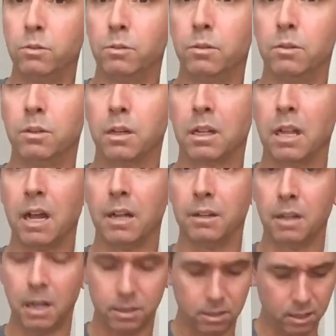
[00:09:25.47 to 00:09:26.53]

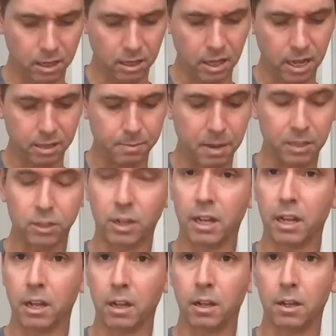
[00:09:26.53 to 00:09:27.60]
neglect
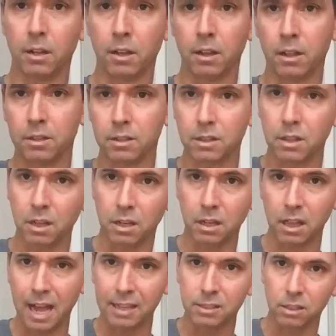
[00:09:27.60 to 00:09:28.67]
mentioning the
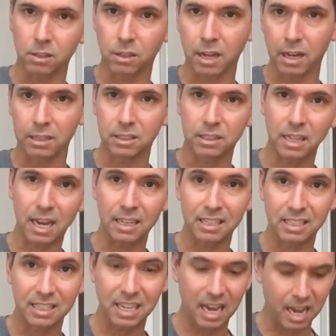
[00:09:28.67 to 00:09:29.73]
classical kind of side to
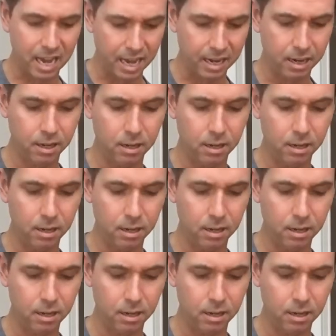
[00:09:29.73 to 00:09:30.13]
side.